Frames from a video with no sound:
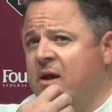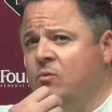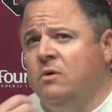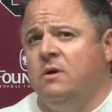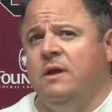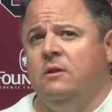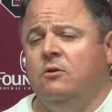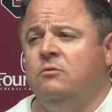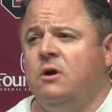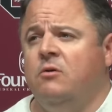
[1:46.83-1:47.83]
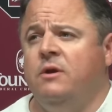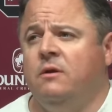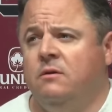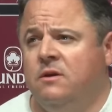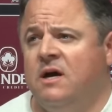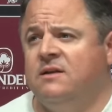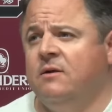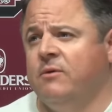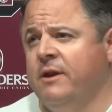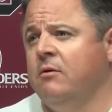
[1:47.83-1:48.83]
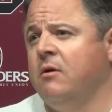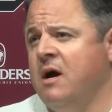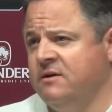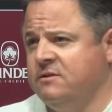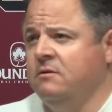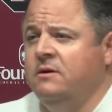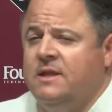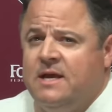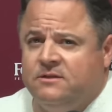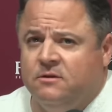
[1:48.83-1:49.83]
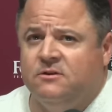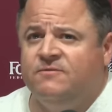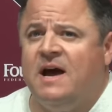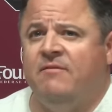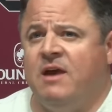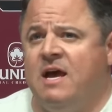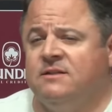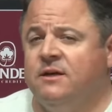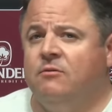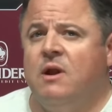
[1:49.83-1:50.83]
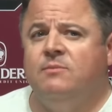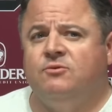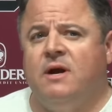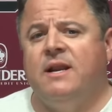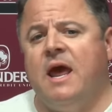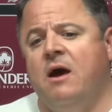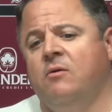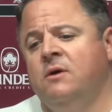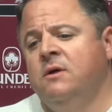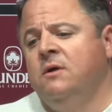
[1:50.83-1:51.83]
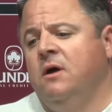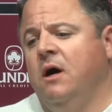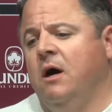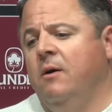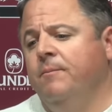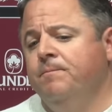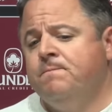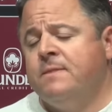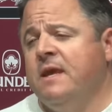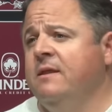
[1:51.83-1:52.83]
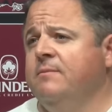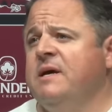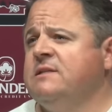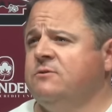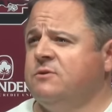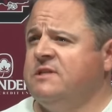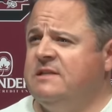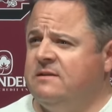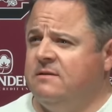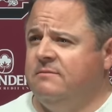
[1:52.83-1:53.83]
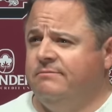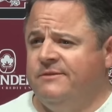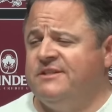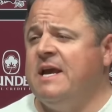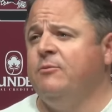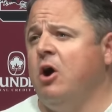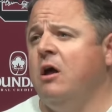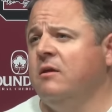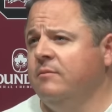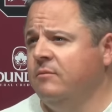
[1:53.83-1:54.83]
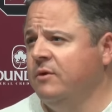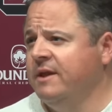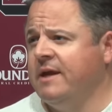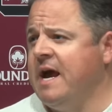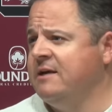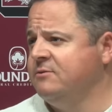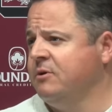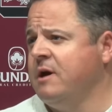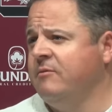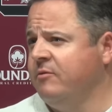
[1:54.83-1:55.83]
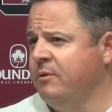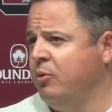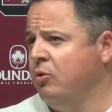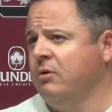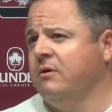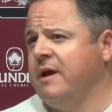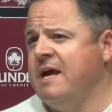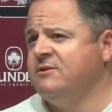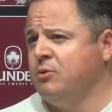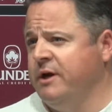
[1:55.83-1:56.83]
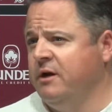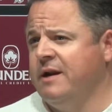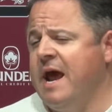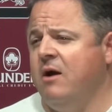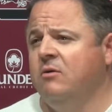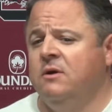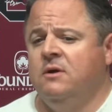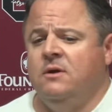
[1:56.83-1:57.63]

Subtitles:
And Luke Doty and Dante Reno are also in that. So there's five guys getting reps right now. And the message was the same to all of them. When the guys were coming from the portal or guys that were here now,